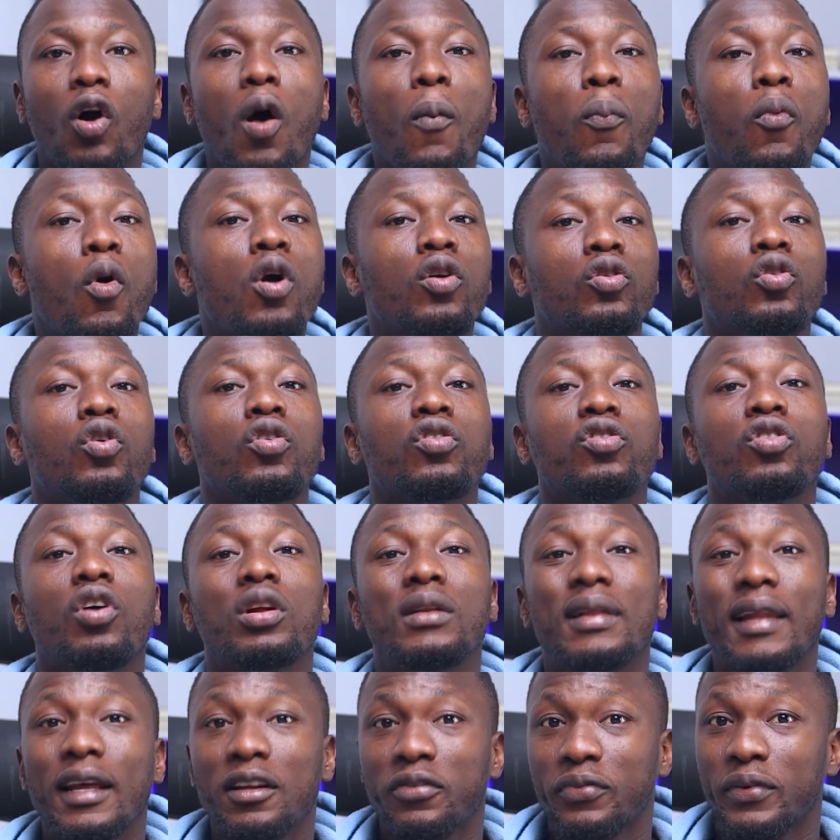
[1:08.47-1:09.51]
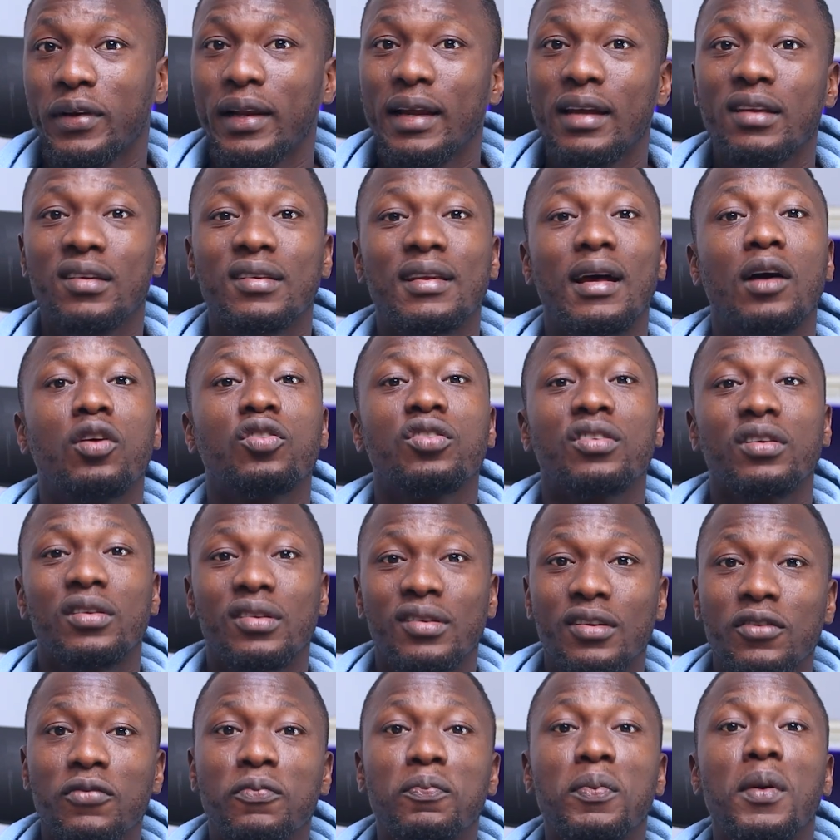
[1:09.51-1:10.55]
Upwork does not let freelancers
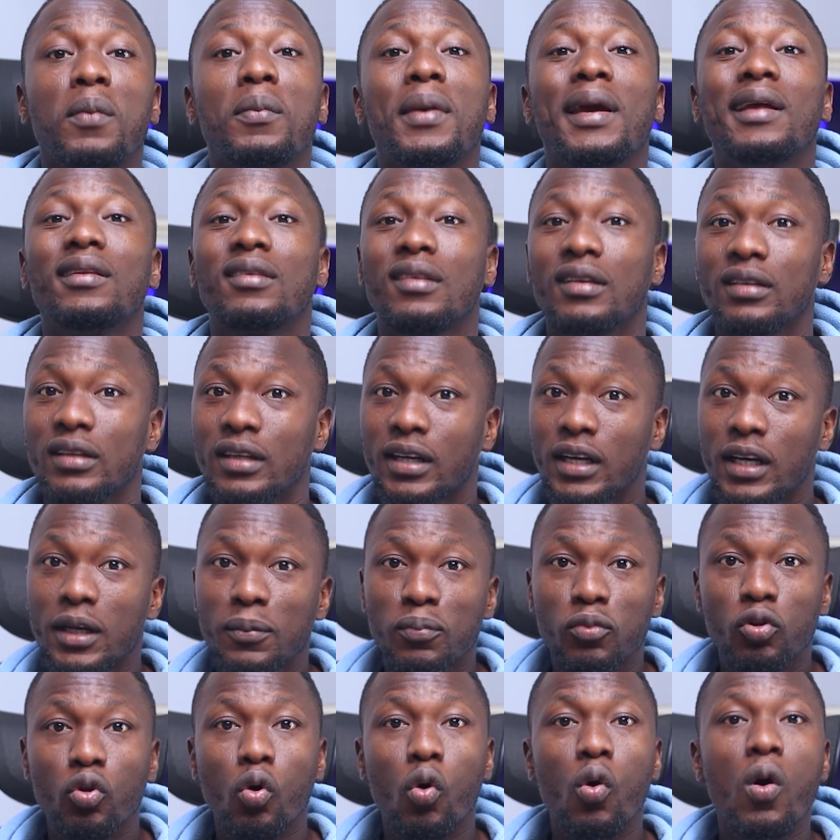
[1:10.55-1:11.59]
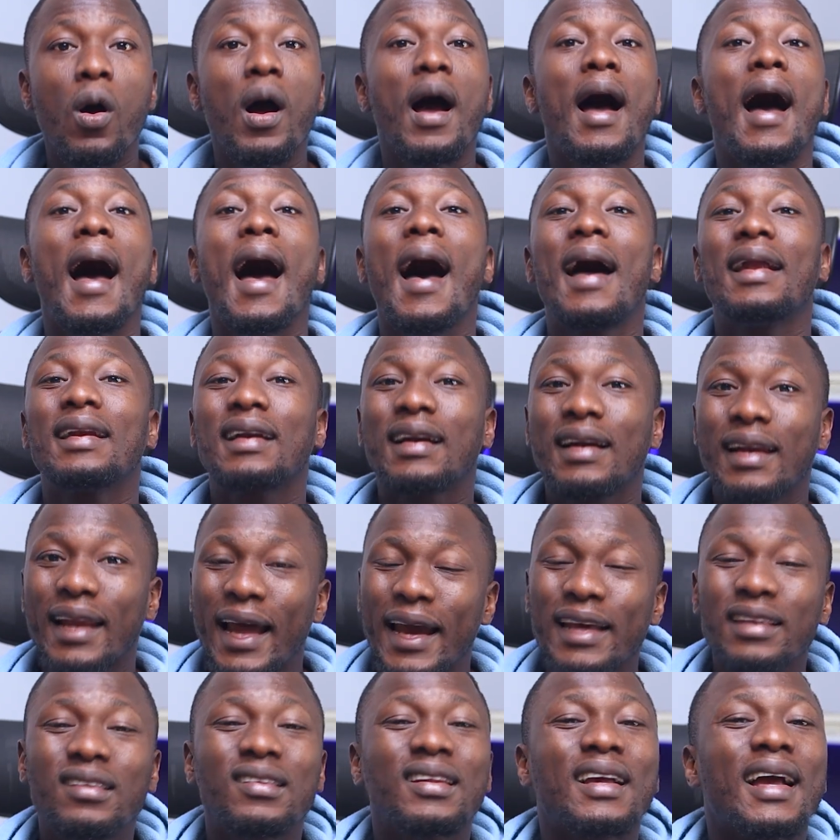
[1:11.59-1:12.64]
receive payments in crypto, and
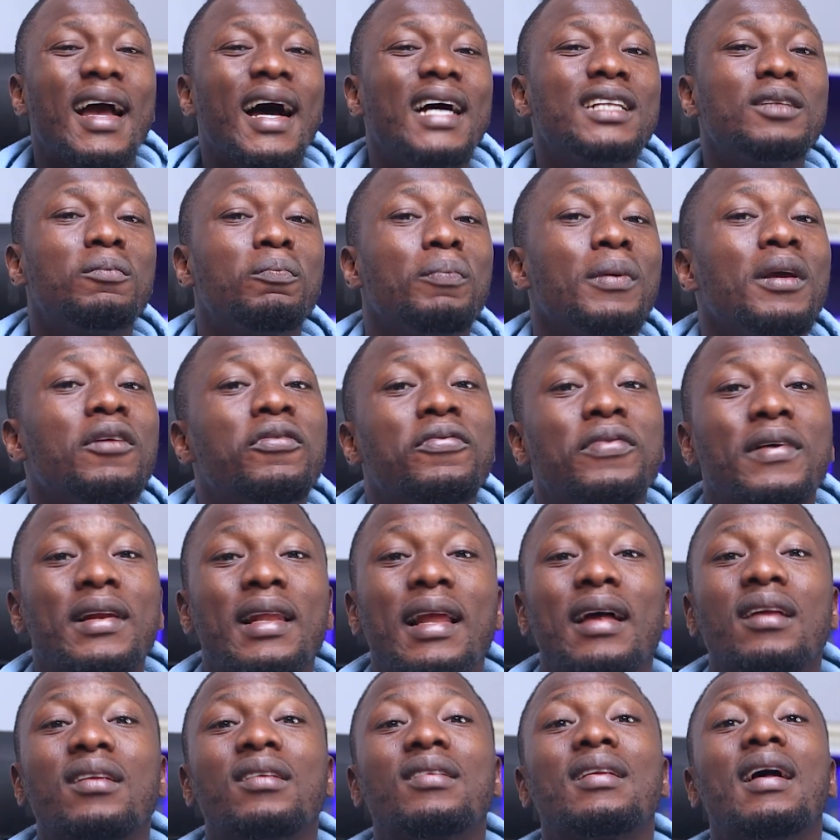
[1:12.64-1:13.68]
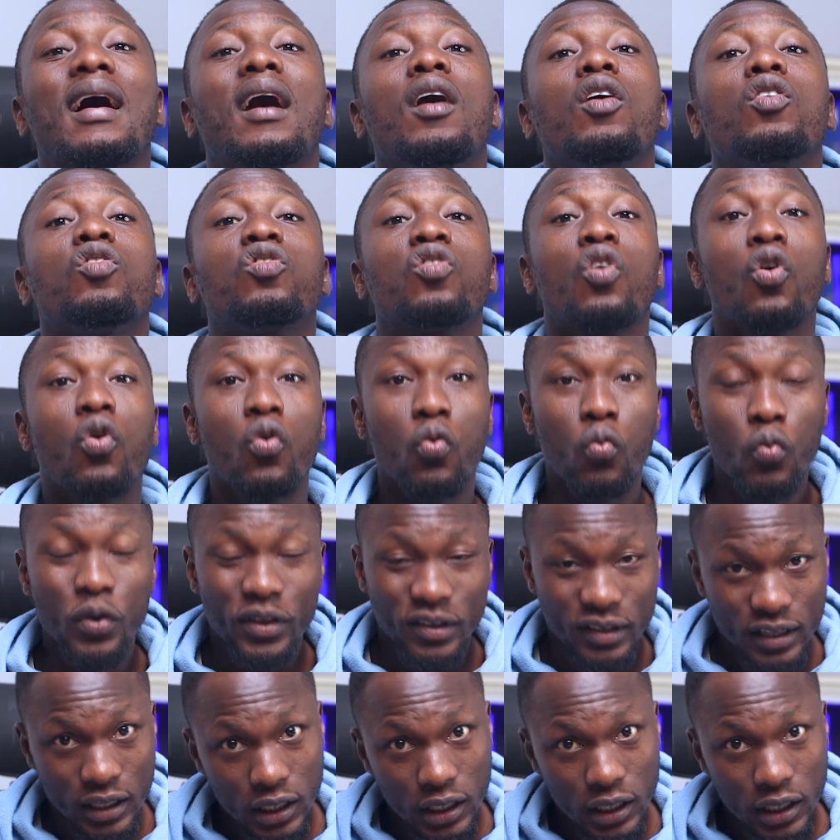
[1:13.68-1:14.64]
clients can't pay freelancers with